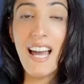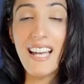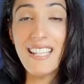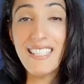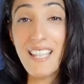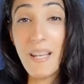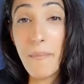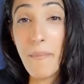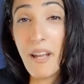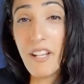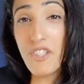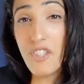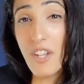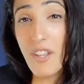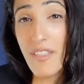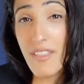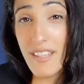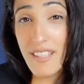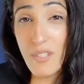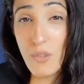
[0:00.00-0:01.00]
As I
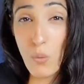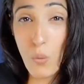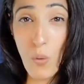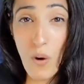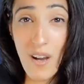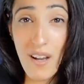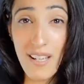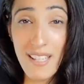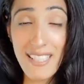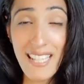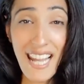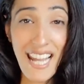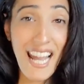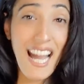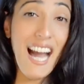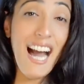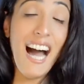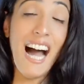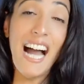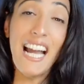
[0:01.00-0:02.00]
mentioned, this was a
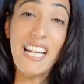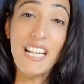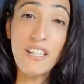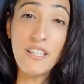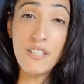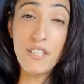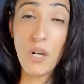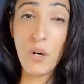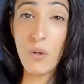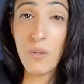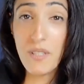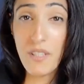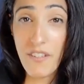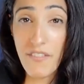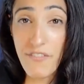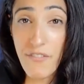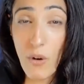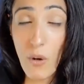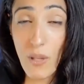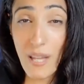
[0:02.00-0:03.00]
higher dose
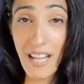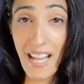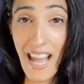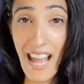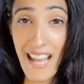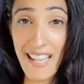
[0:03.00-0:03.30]
of folic